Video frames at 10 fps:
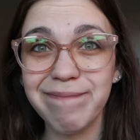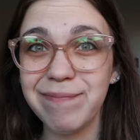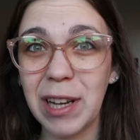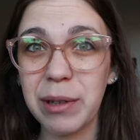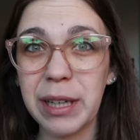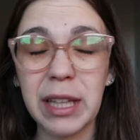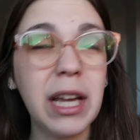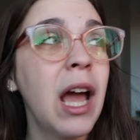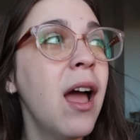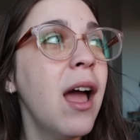Not
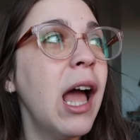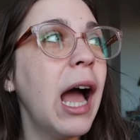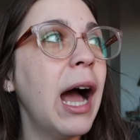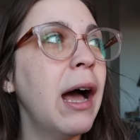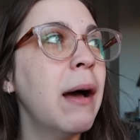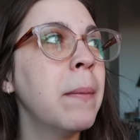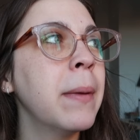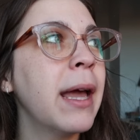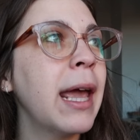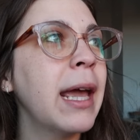really.
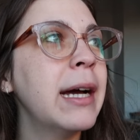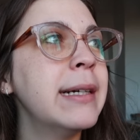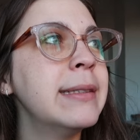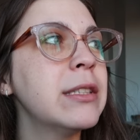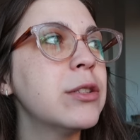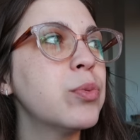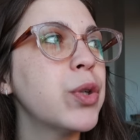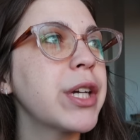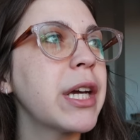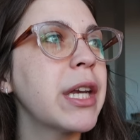And
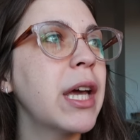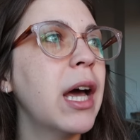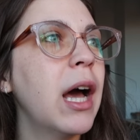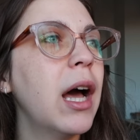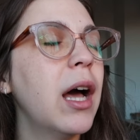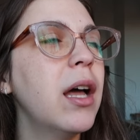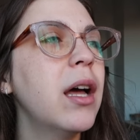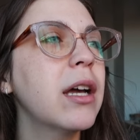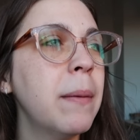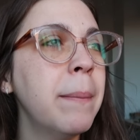we're gonna
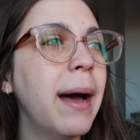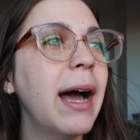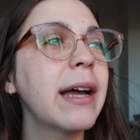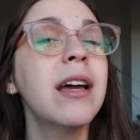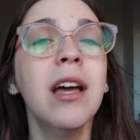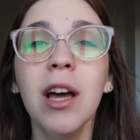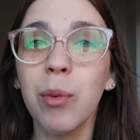come back.